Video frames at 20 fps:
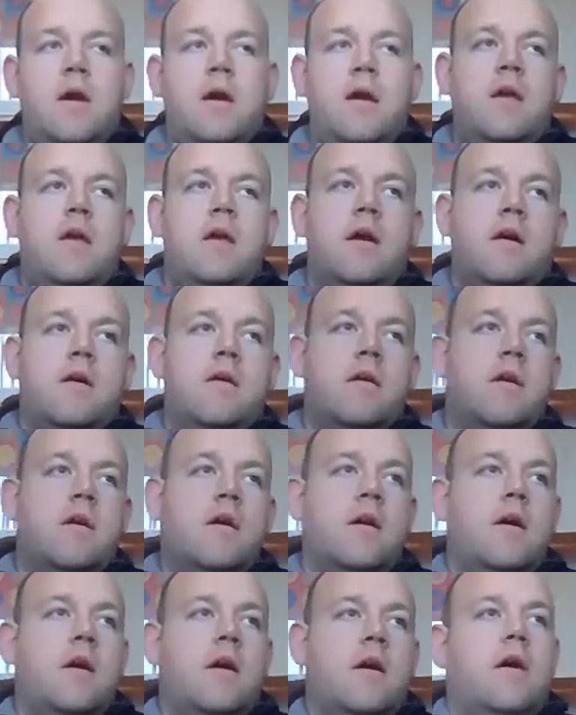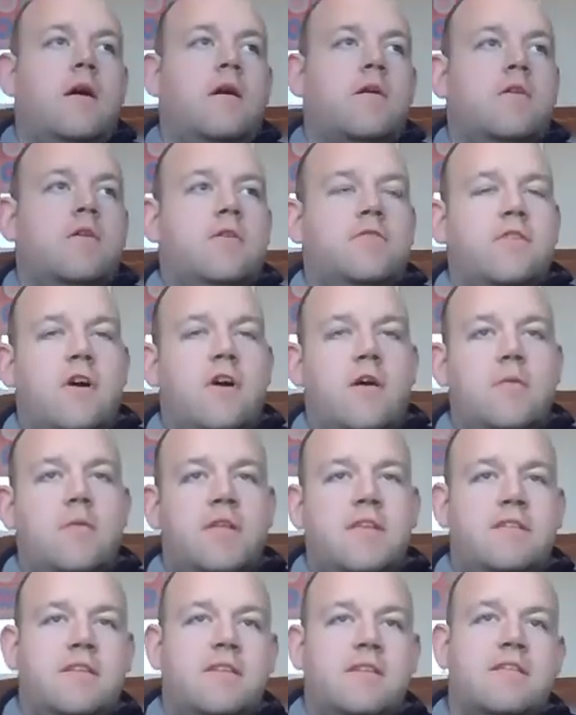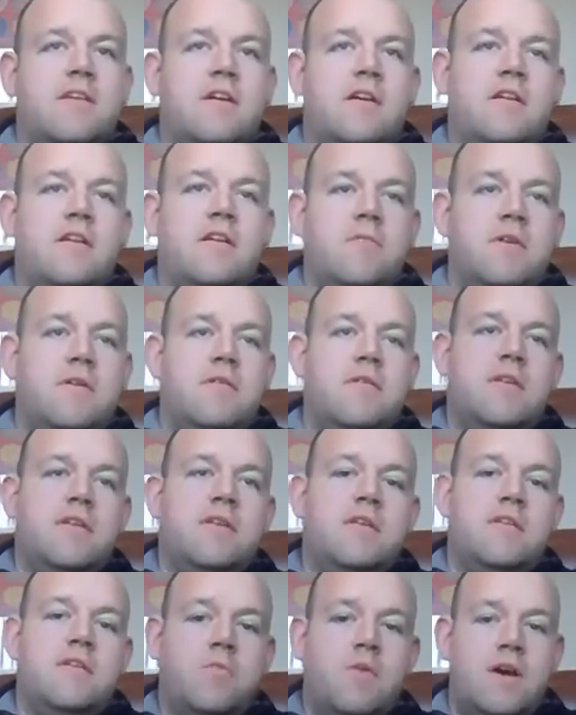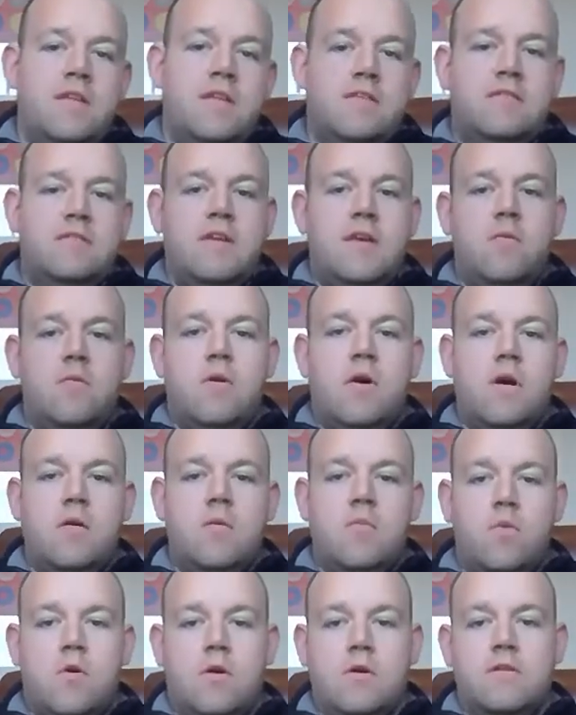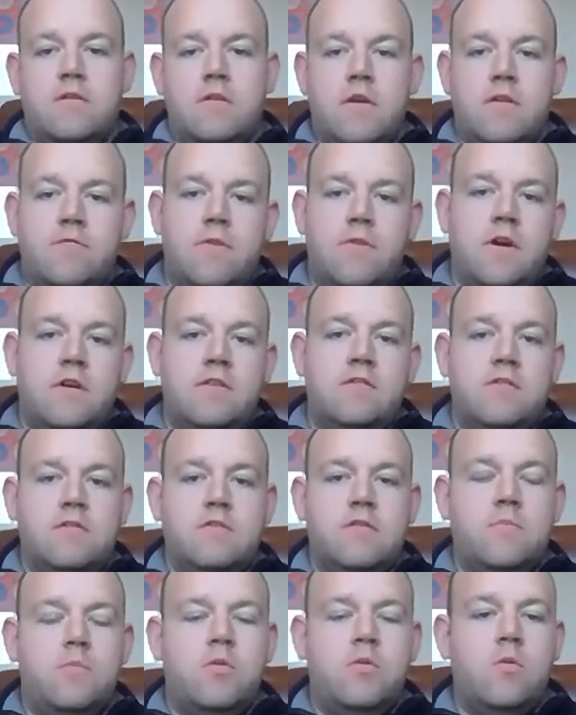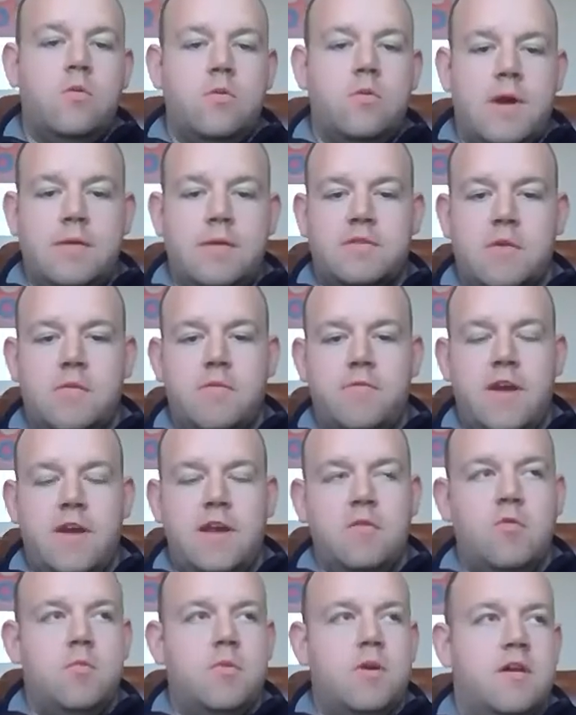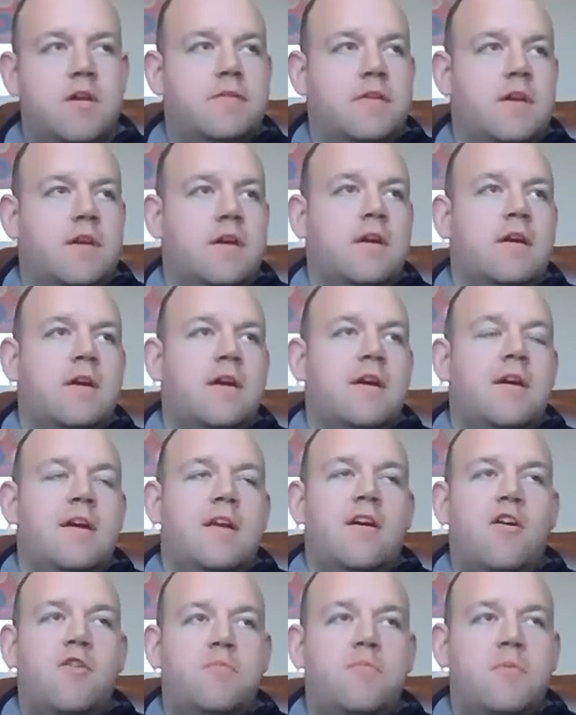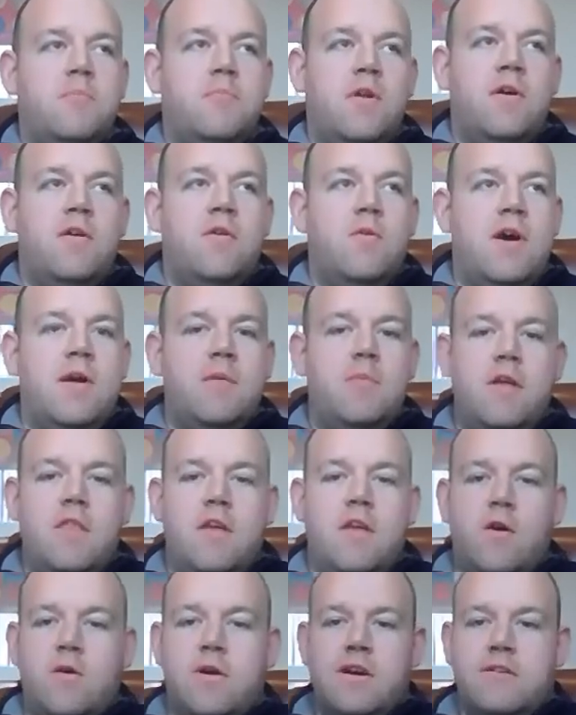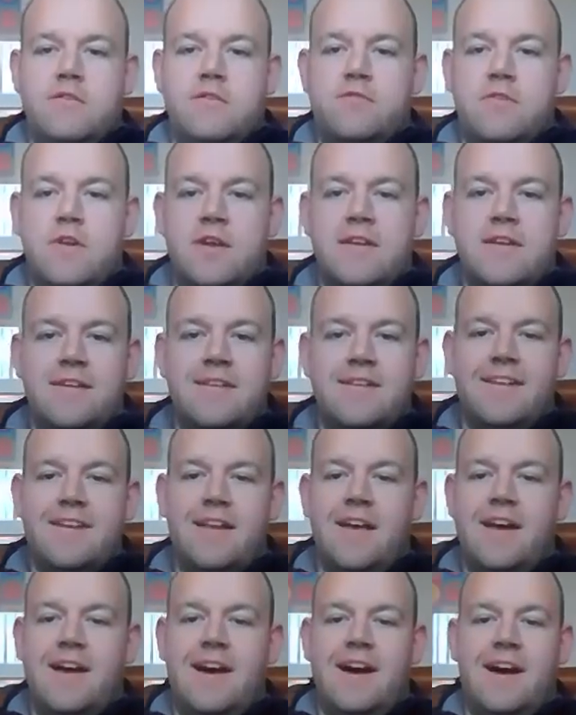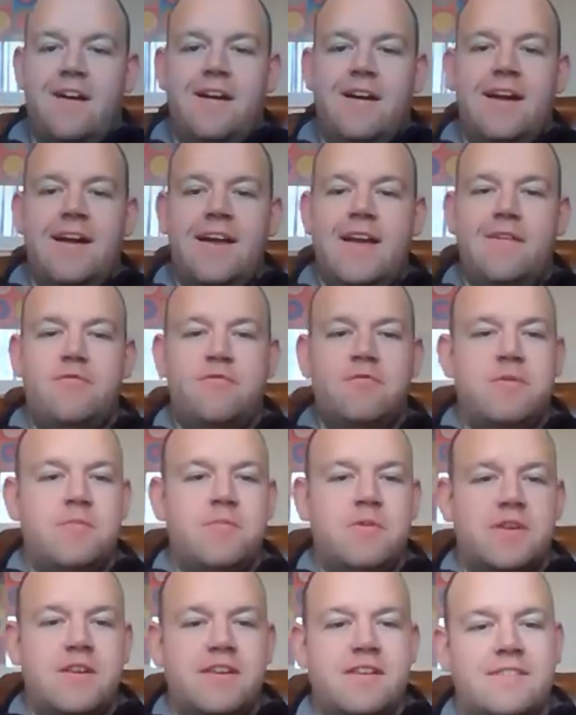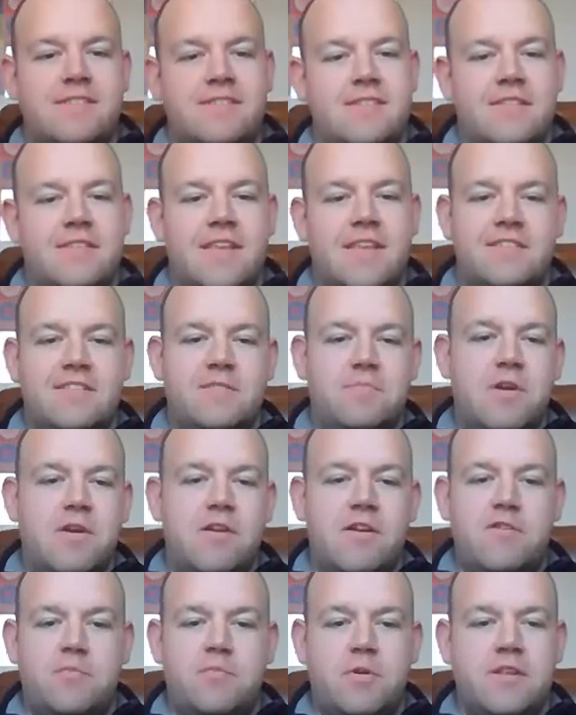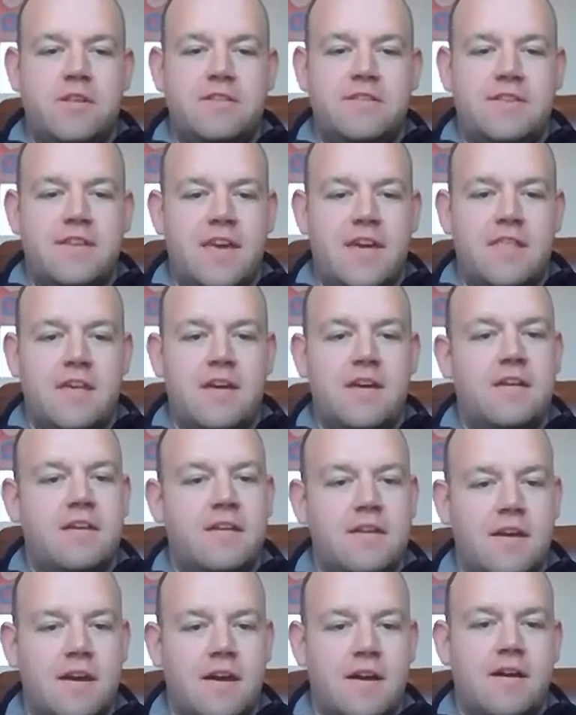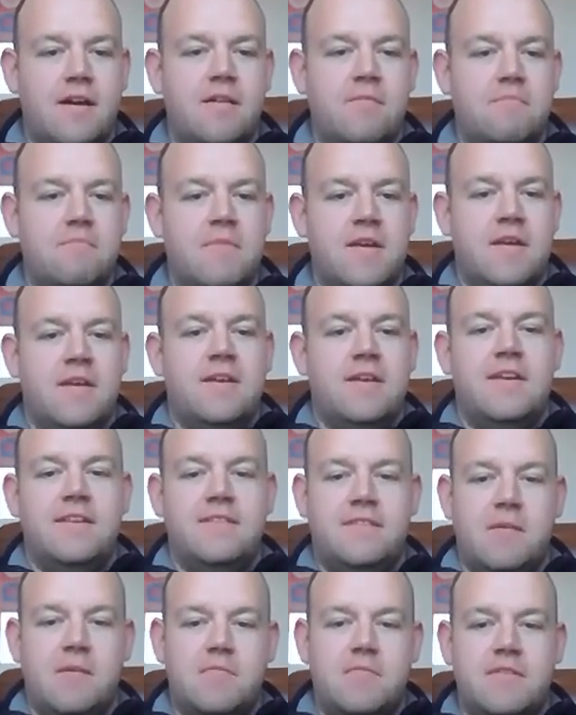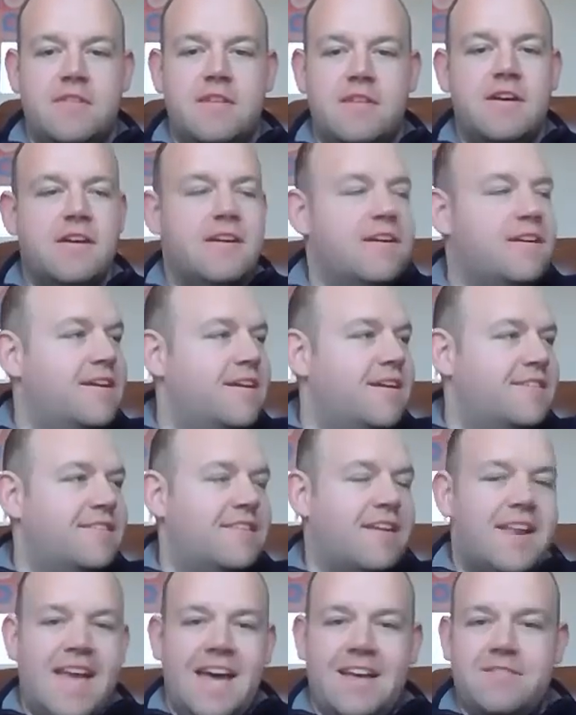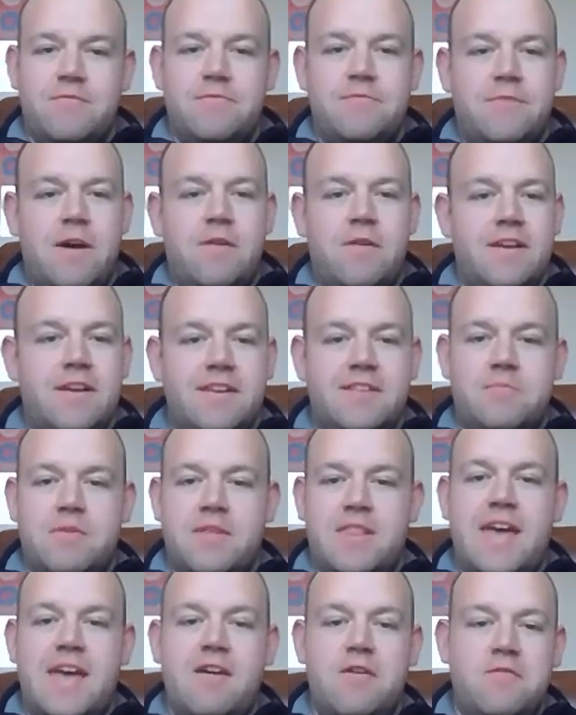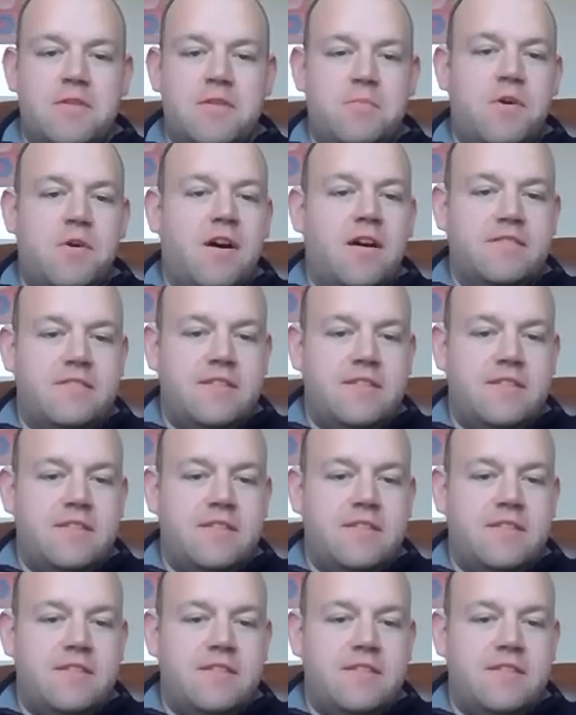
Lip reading: I agree with Simon. It's kind of wait and see what advice and support will perhaps come available. But I think I've been blown away by the whole country. How everybody's, that spirit of pulling together is something that certainly hasn't felt like it's been there over the past